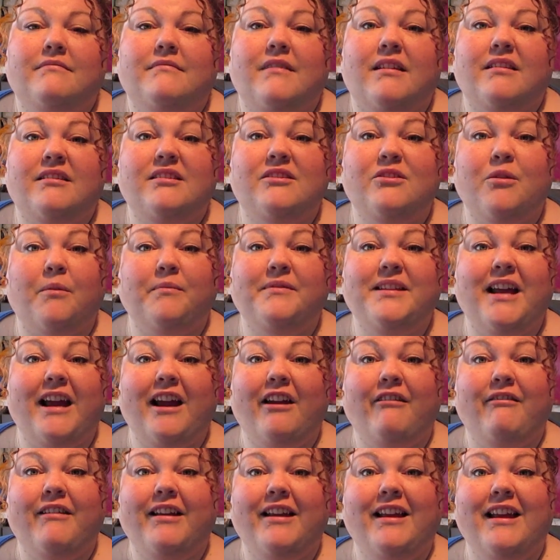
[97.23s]
stopped
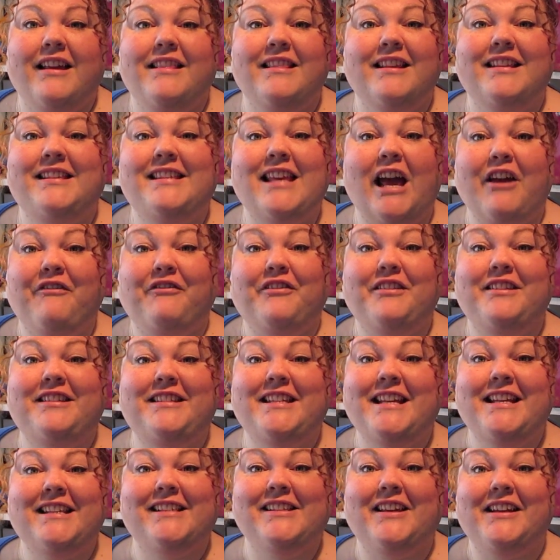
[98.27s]
airing in the
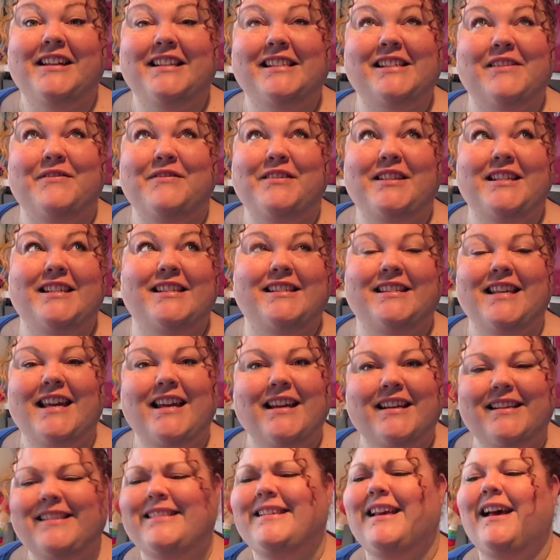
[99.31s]
70s, like
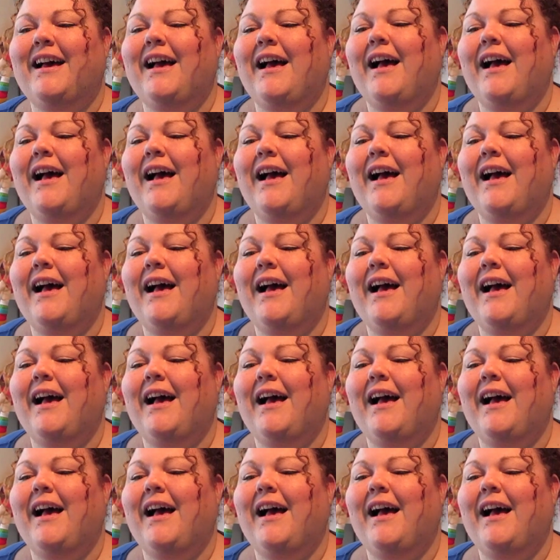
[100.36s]
76,